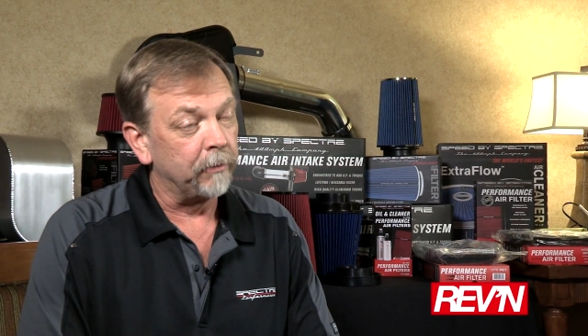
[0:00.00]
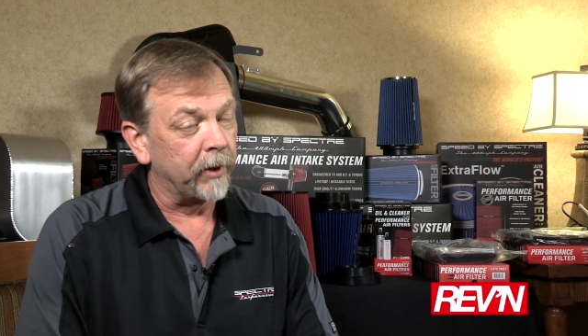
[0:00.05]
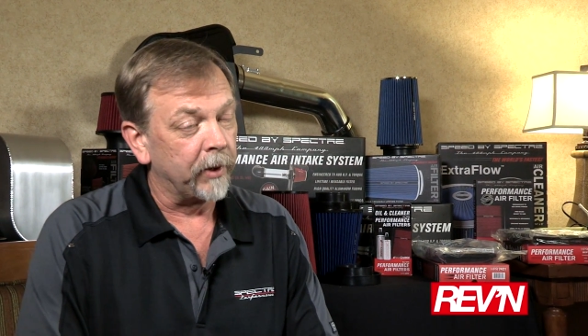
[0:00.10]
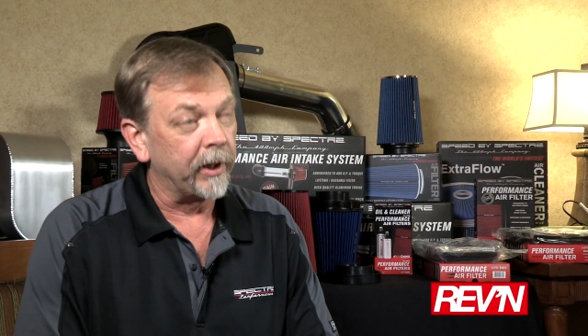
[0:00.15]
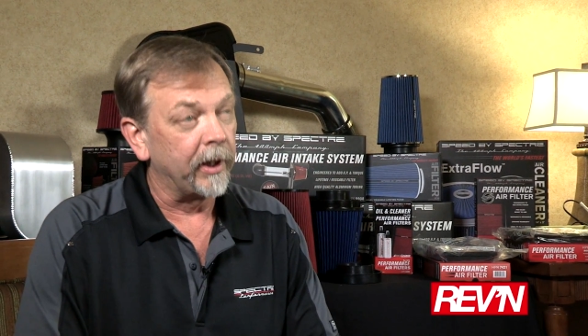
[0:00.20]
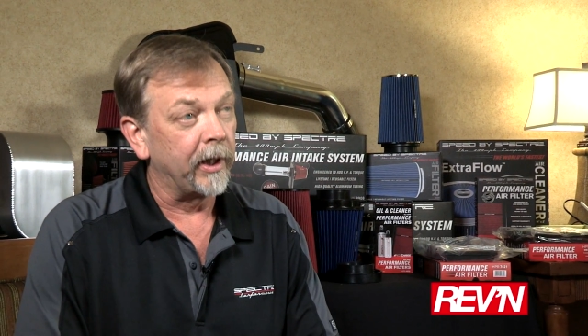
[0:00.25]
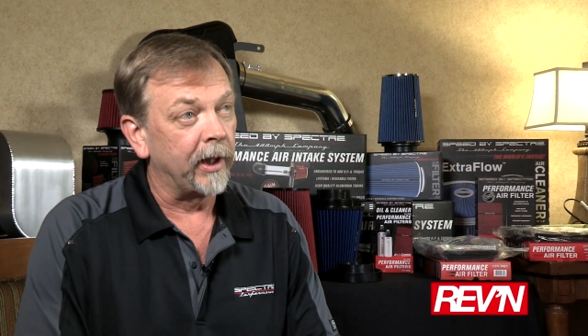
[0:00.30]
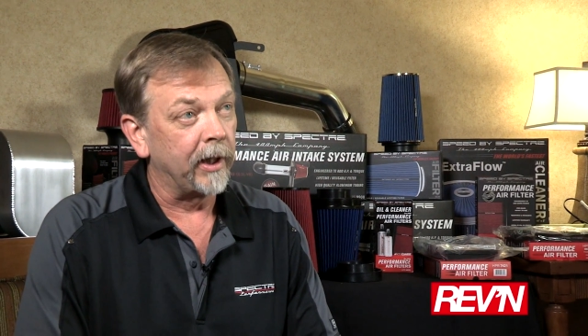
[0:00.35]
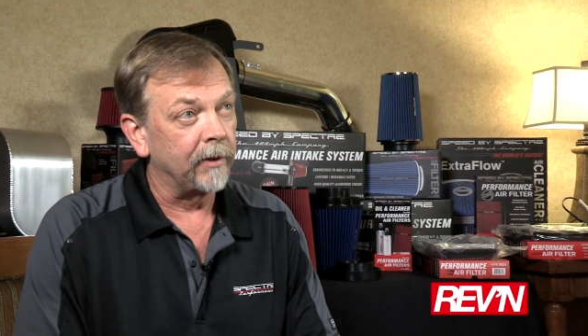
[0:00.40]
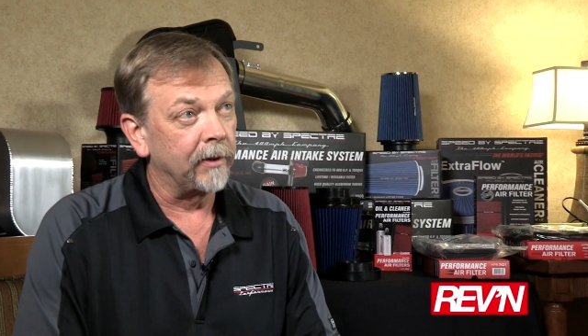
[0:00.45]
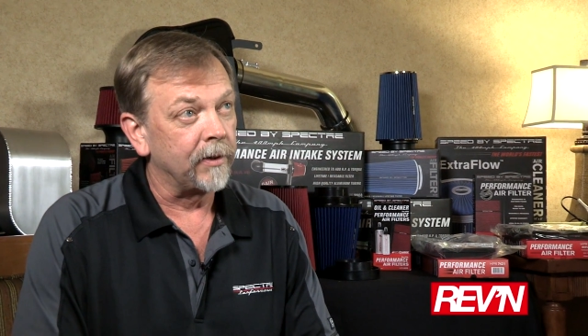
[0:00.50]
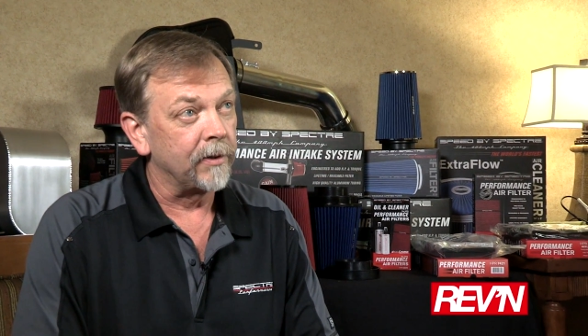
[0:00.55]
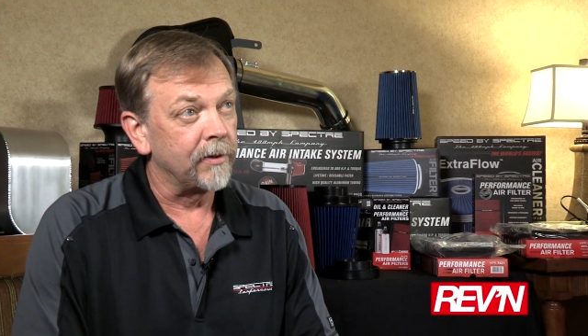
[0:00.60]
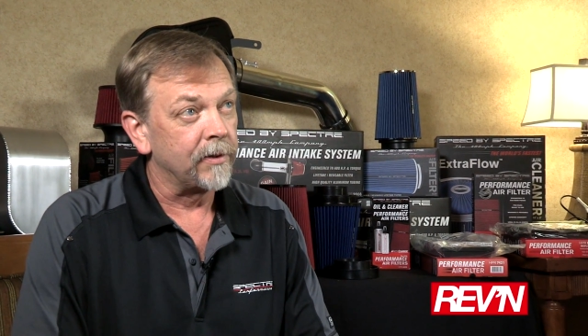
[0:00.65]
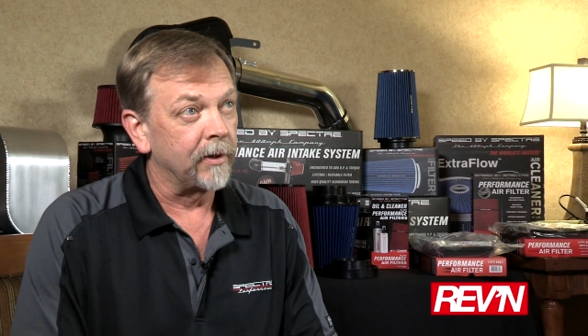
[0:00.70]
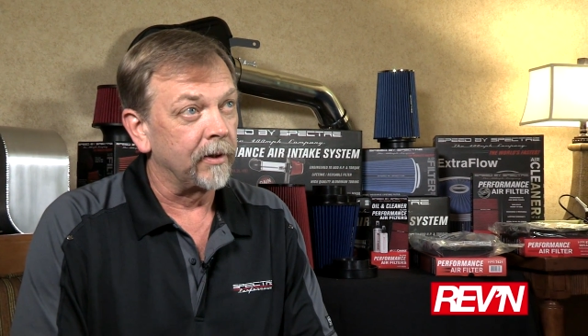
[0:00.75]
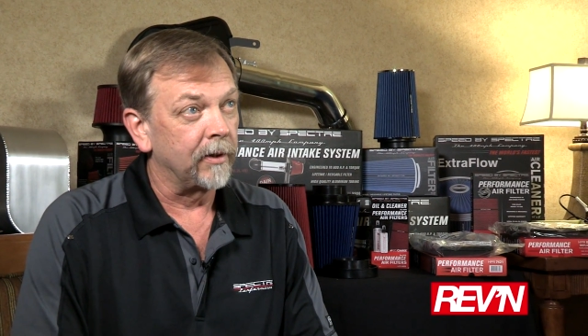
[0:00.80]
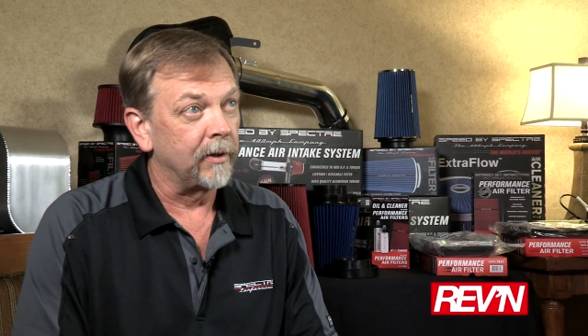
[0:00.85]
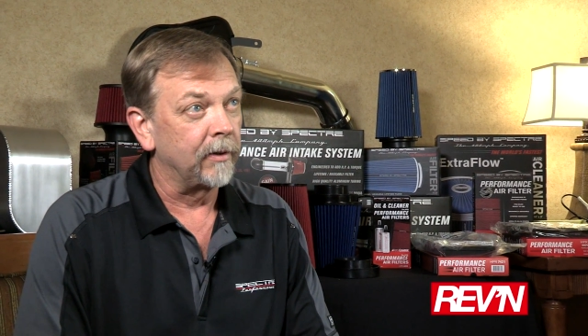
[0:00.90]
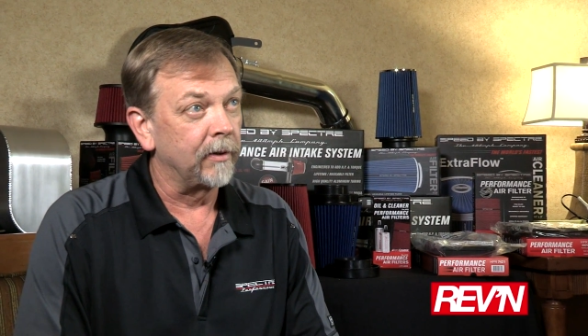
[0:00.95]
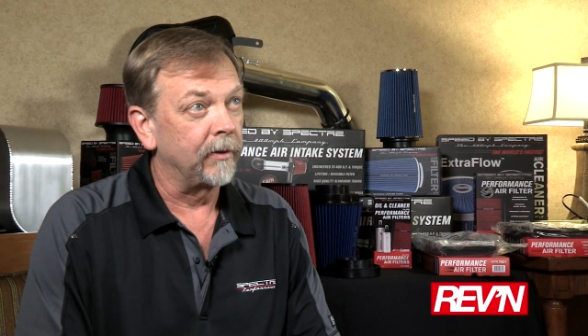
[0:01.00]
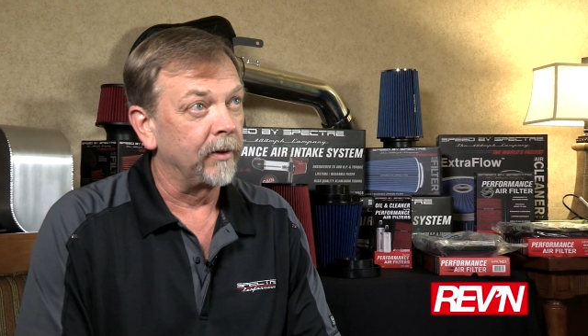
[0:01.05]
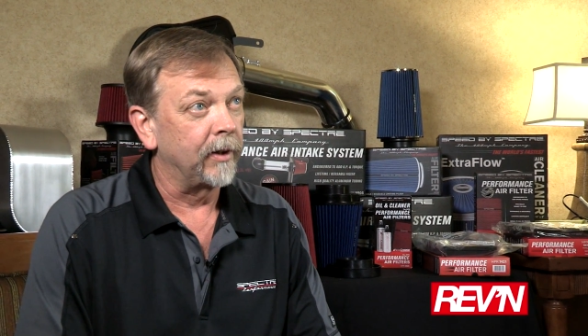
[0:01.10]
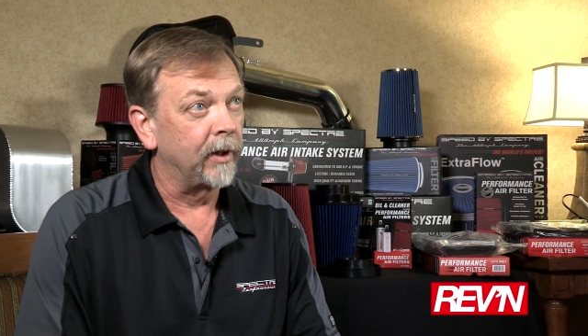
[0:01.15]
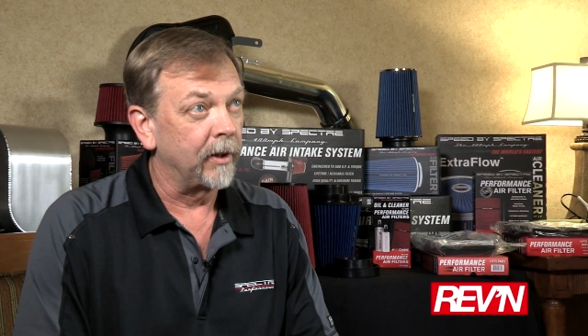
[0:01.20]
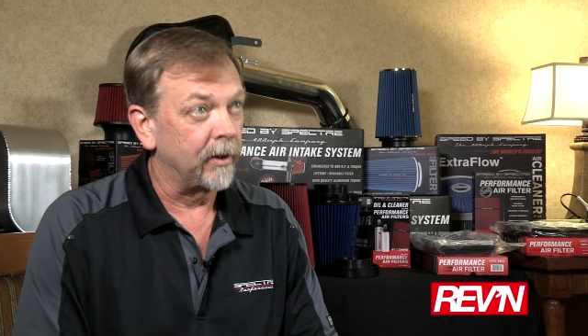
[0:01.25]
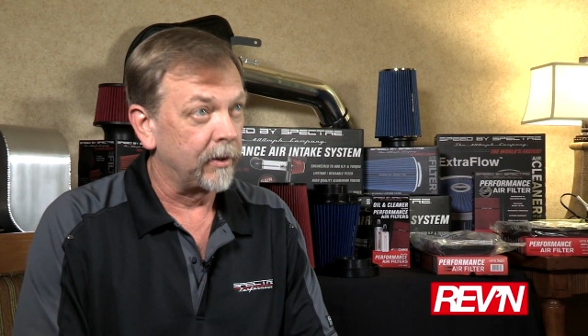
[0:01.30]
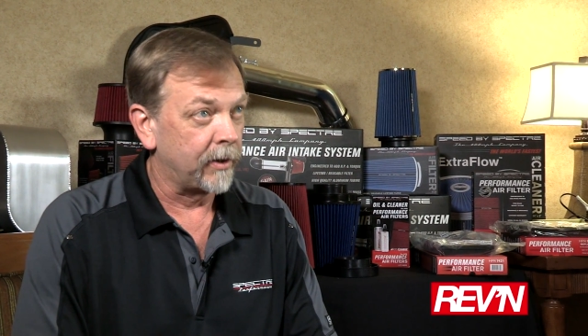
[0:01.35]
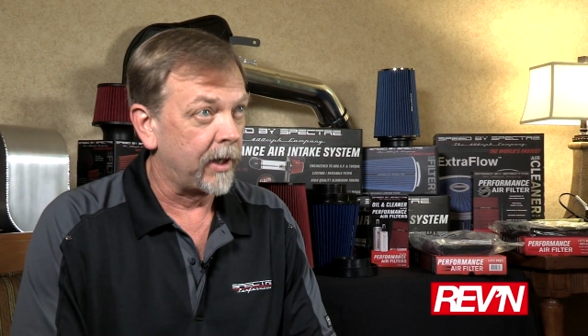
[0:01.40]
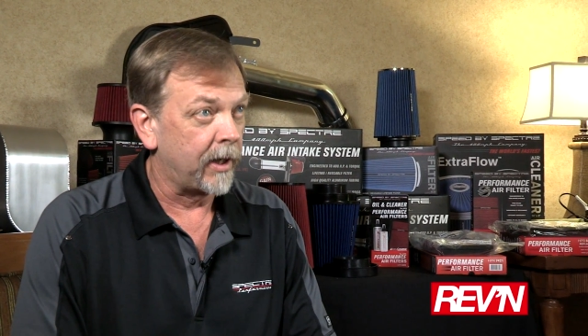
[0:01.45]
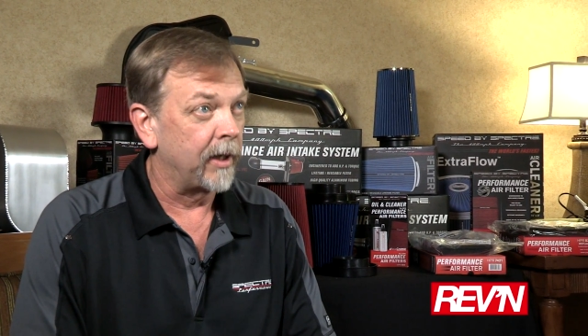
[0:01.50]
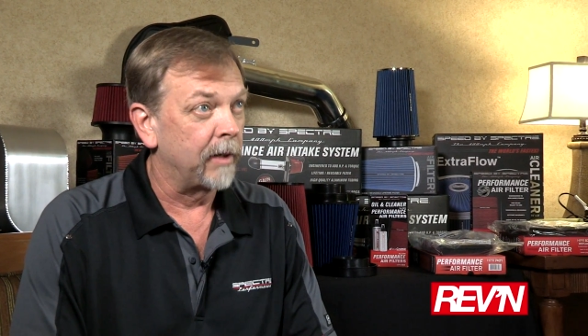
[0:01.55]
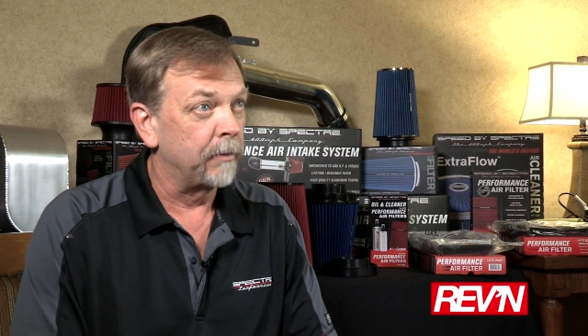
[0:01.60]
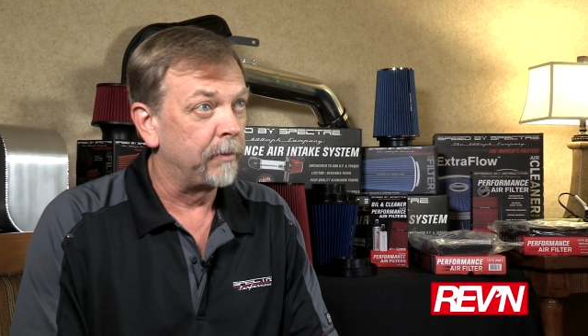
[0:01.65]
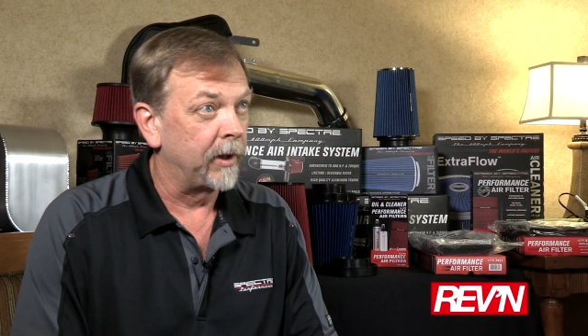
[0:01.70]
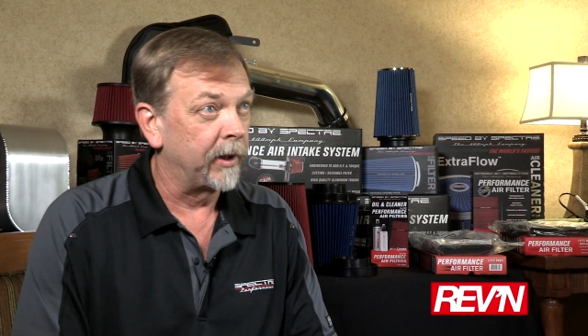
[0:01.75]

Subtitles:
bringing out this year and kind of